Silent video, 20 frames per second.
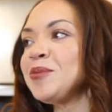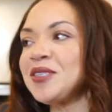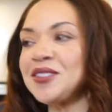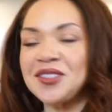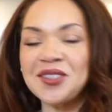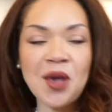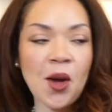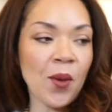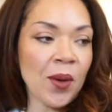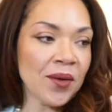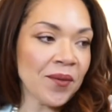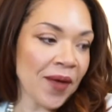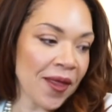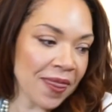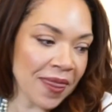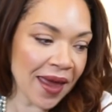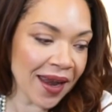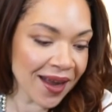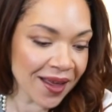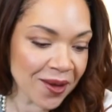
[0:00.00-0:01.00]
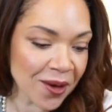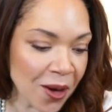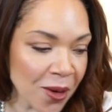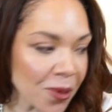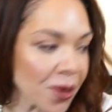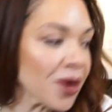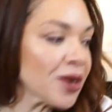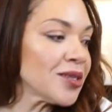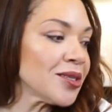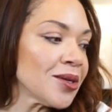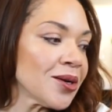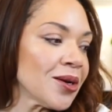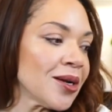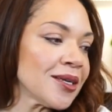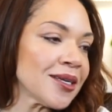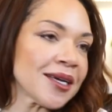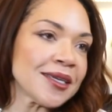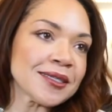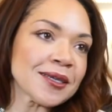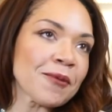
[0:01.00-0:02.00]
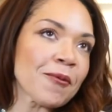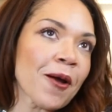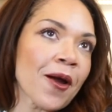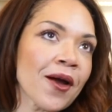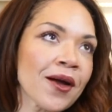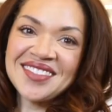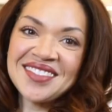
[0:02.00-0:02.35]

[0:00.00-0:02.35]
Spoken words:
just going with it. Either it works or it doesn't work.